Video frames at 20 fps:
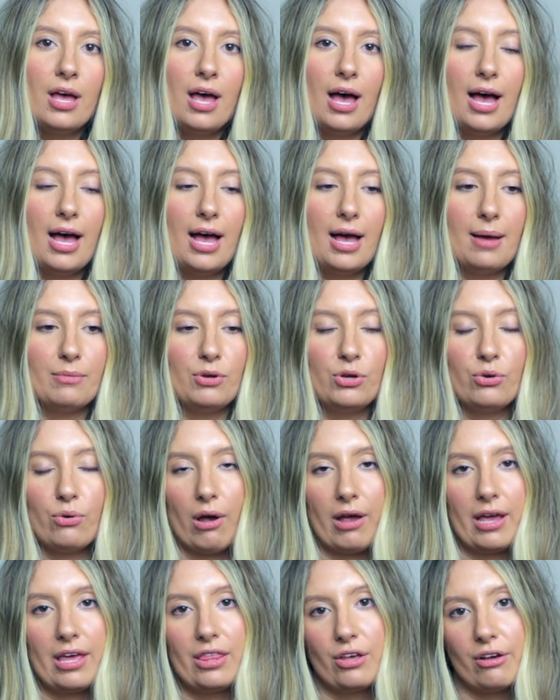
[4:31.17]
who
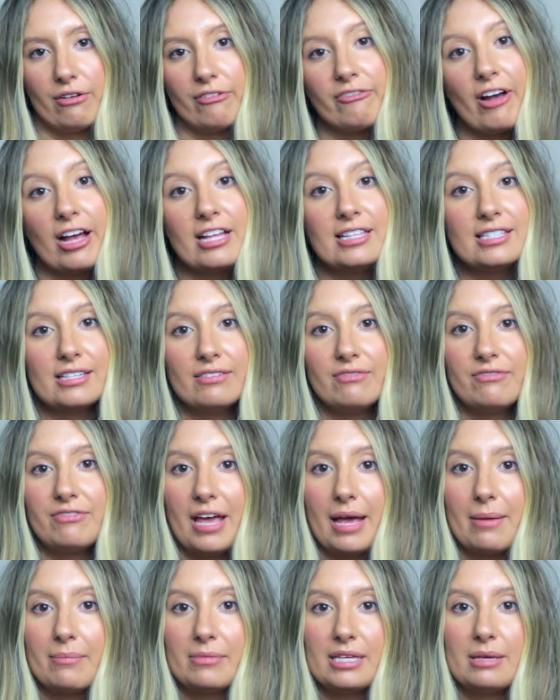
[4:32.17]
are either friends and
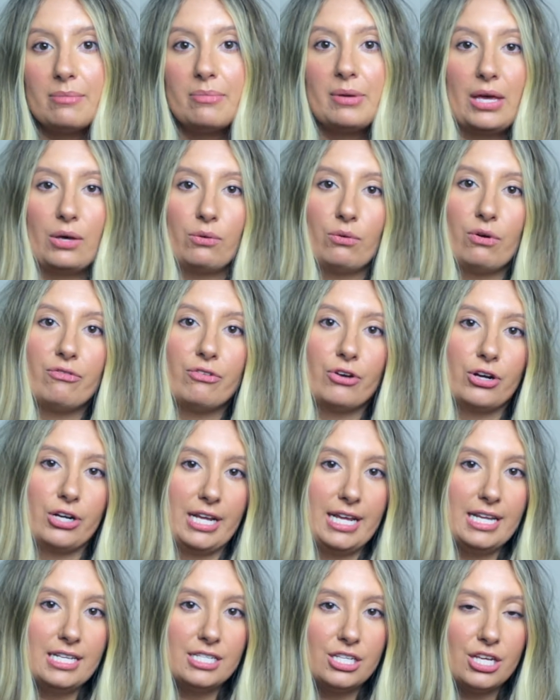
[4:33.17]
family being referred
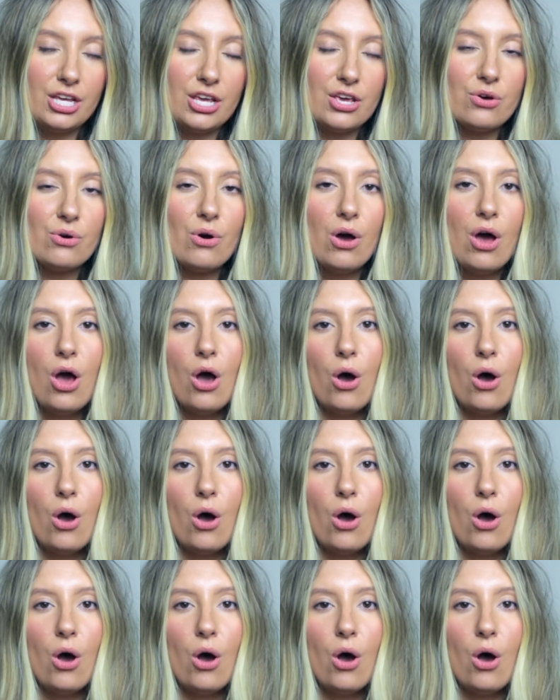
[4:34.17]
into you,